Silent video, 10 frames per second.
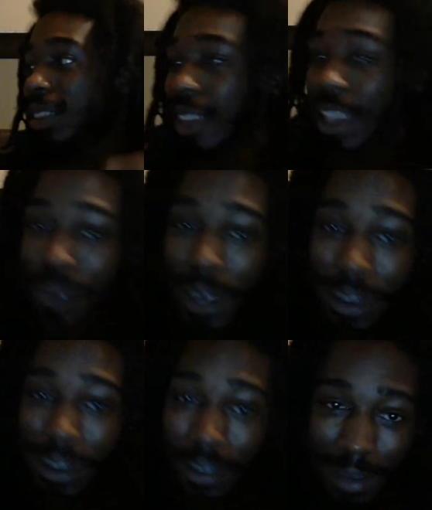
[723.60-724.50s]
that's why
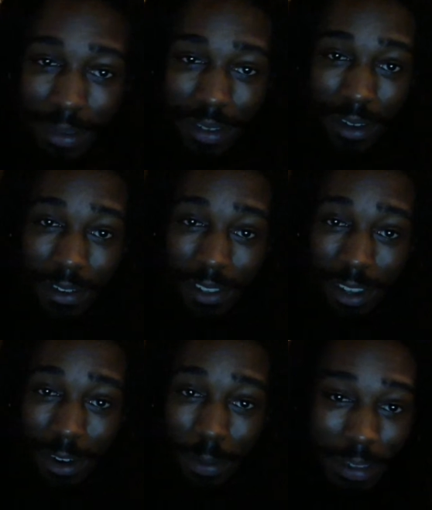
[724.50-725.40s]
those are episodes.
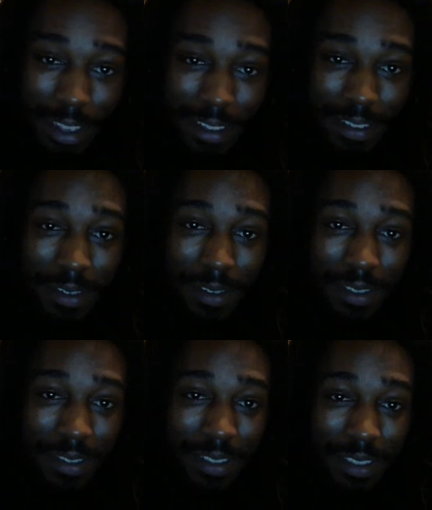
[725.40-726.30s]
There are people like
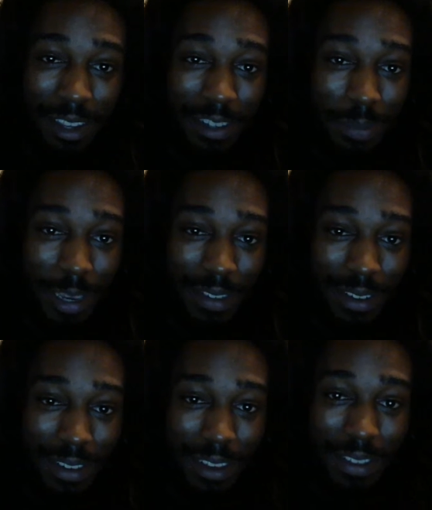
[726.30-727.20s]
on Space
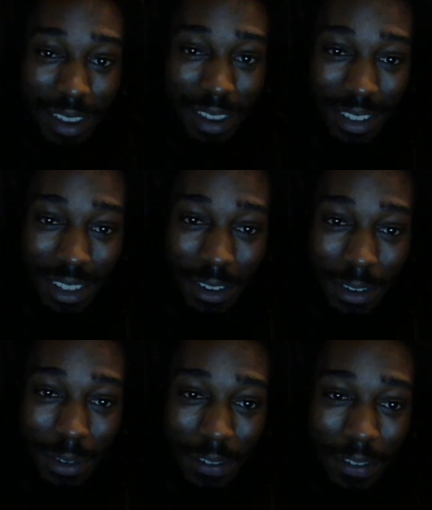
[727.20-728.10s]
Ghost Coast to Coast,
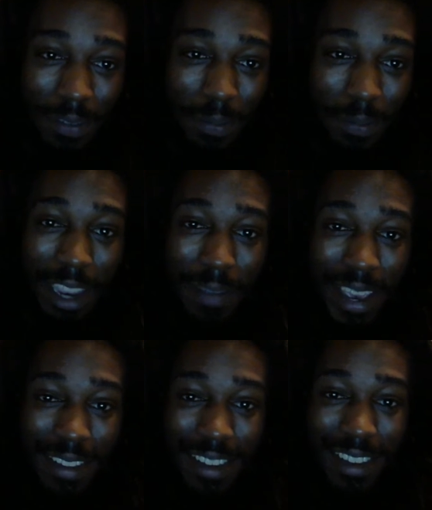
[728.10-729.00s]
little praying
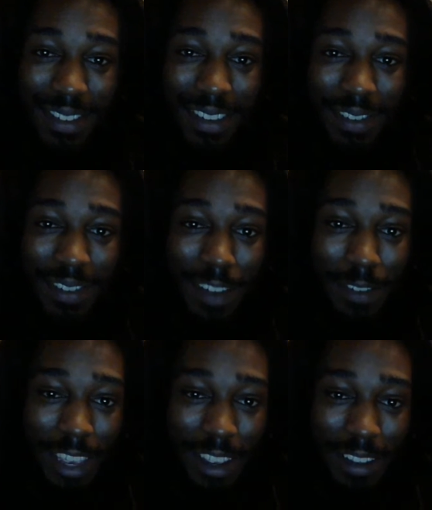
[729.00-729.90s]
mantis that have
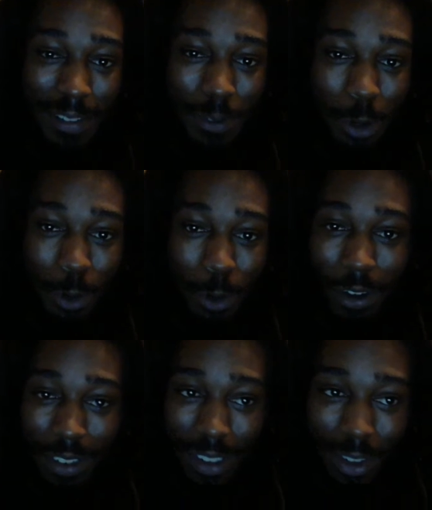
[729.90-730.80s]
like a real
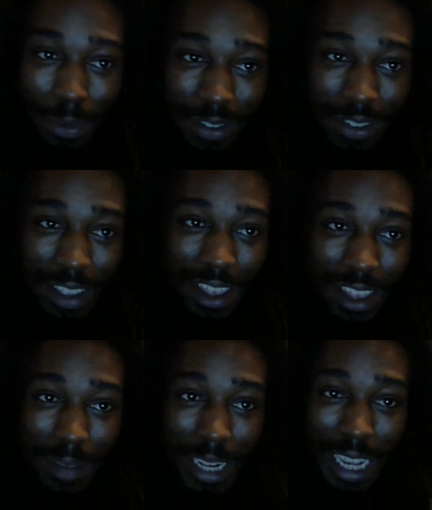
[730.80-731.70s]
weird, silly personality.
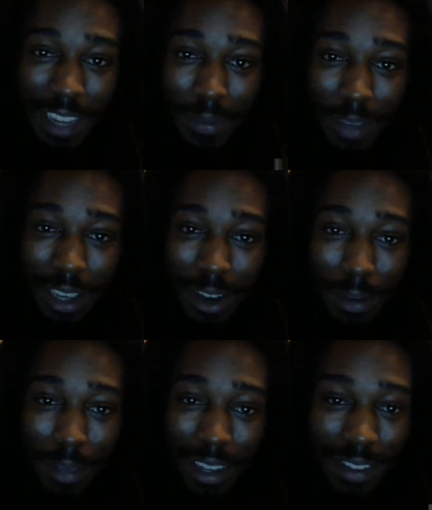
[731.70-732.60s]
It may not even be all
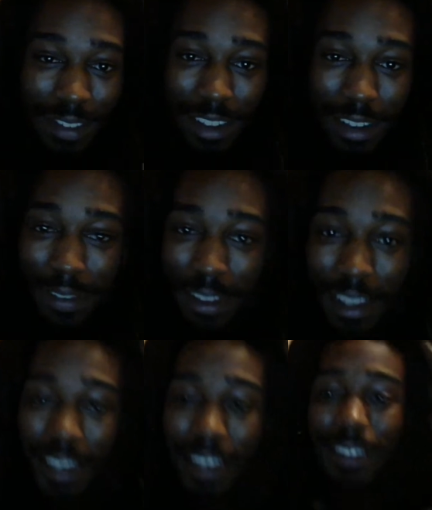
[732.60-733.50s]
mean and stuff.
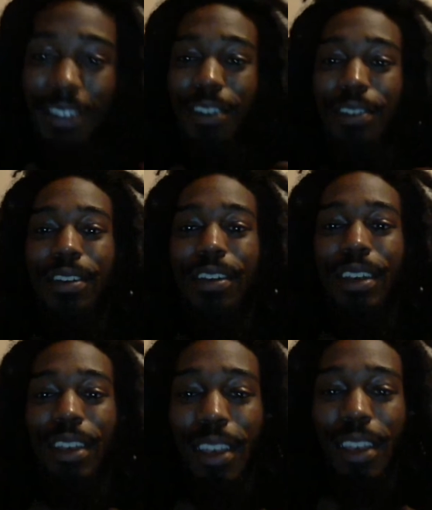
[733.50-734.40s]
So,
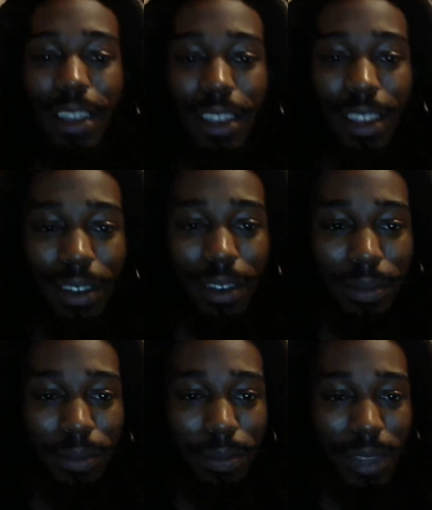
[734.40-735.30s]

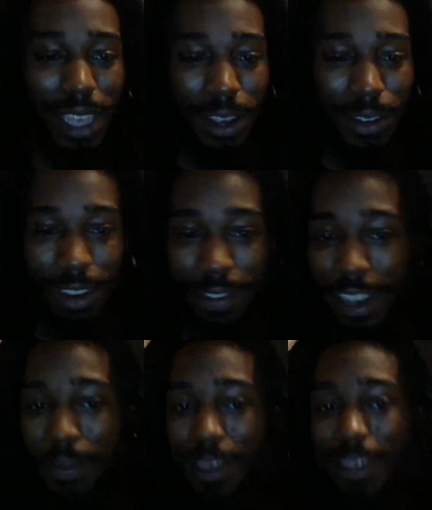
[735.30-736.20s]
but that goes off
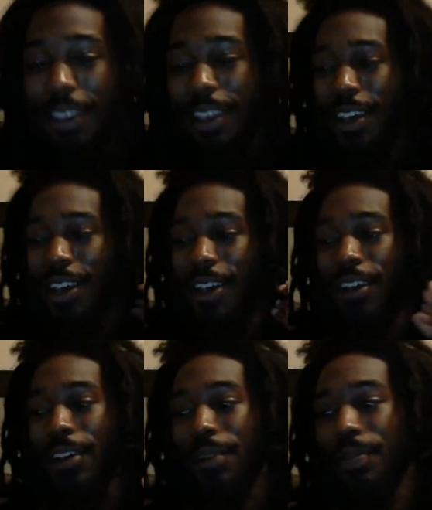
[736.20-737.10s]
topic.
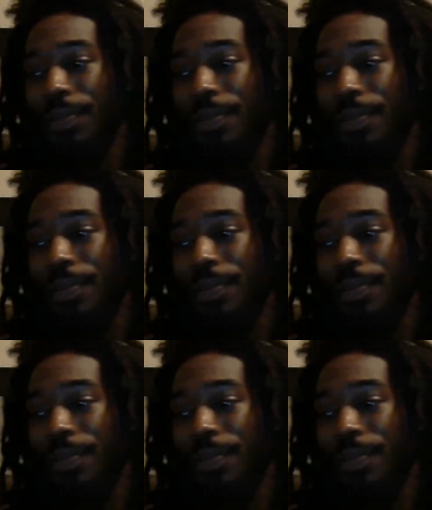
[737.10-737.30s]
Well,